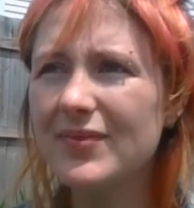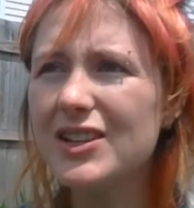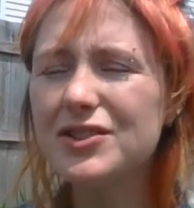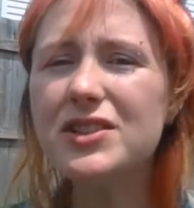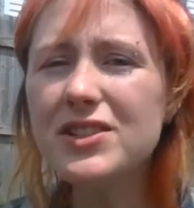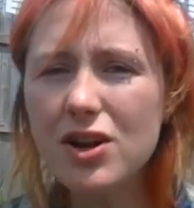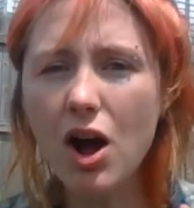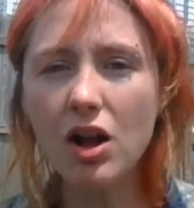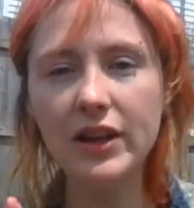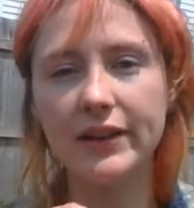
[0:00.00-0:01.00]
So these are
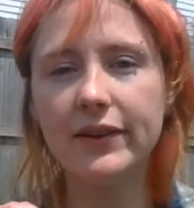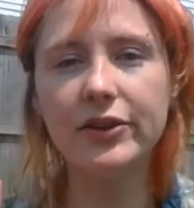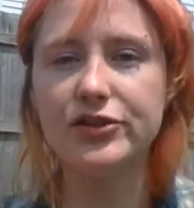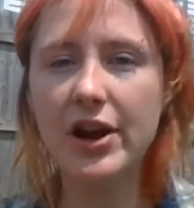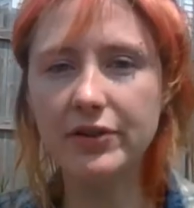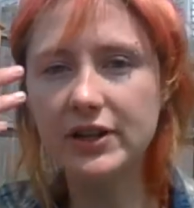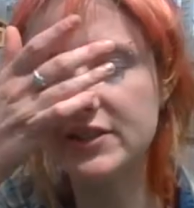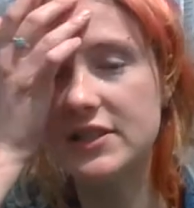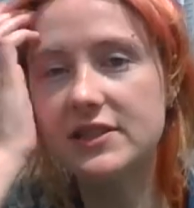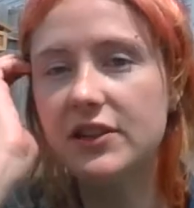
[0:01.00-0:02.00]
all like little genres,
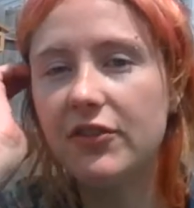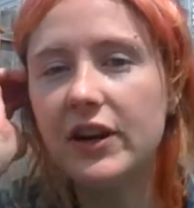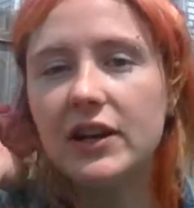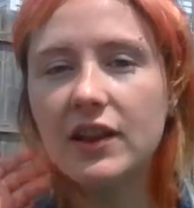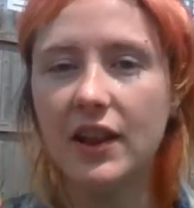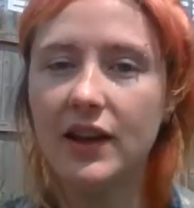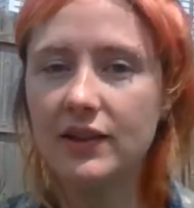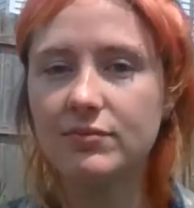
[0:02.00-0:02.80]
these different like